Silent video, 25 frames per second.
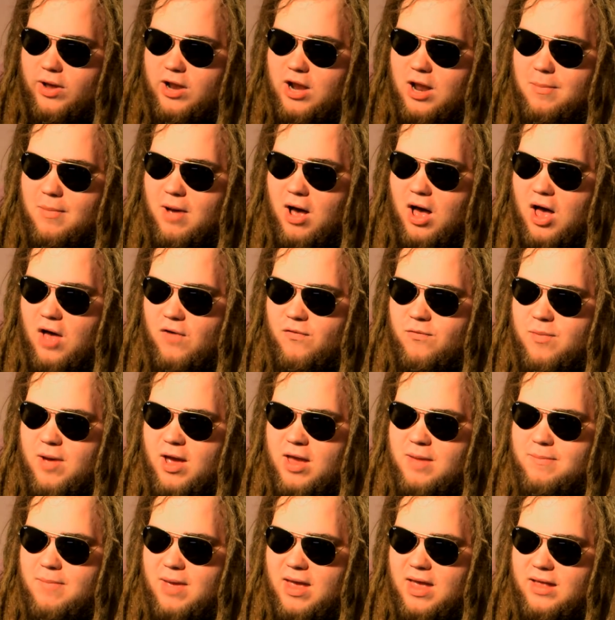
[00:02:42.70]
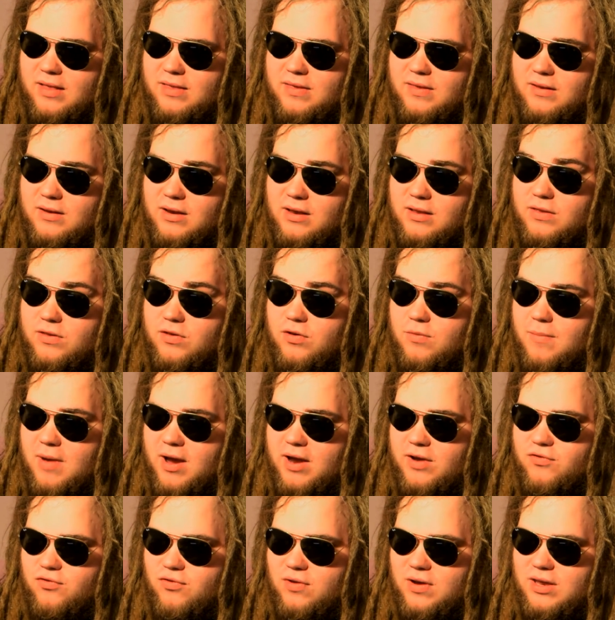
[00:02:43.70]
I'm off my meds and into
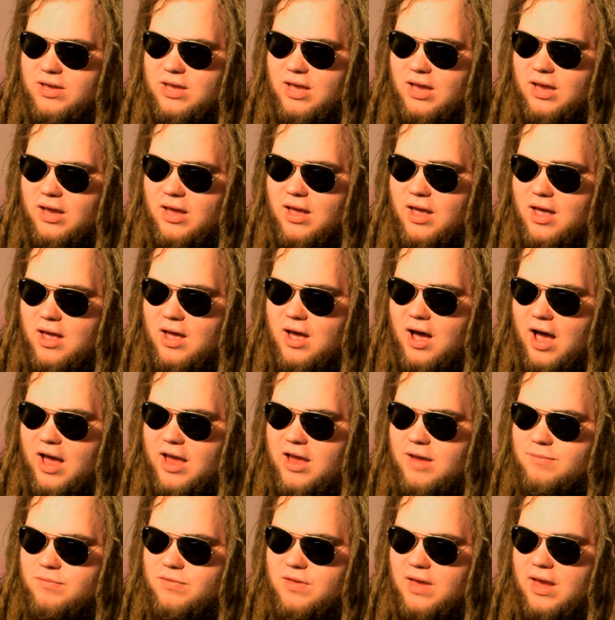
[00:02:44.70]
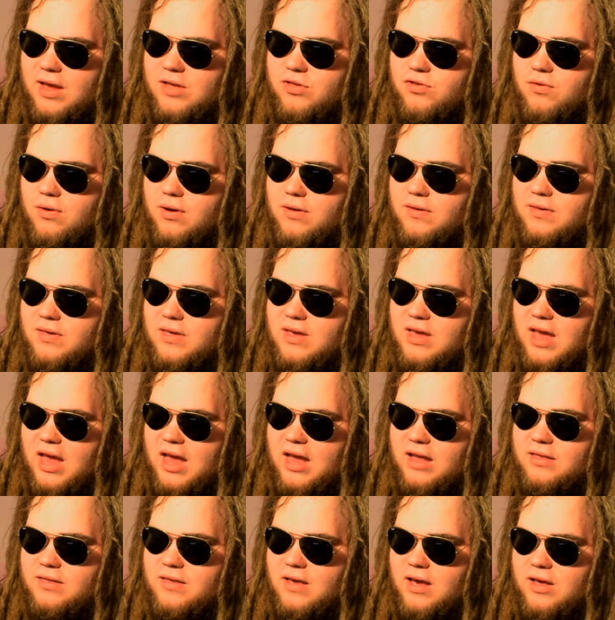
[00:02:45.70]
my drinking, I am dangerously
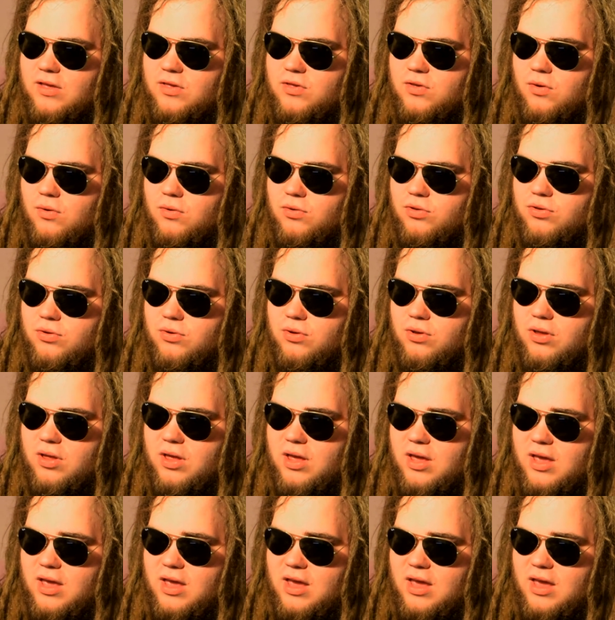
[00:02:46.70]
antisocial.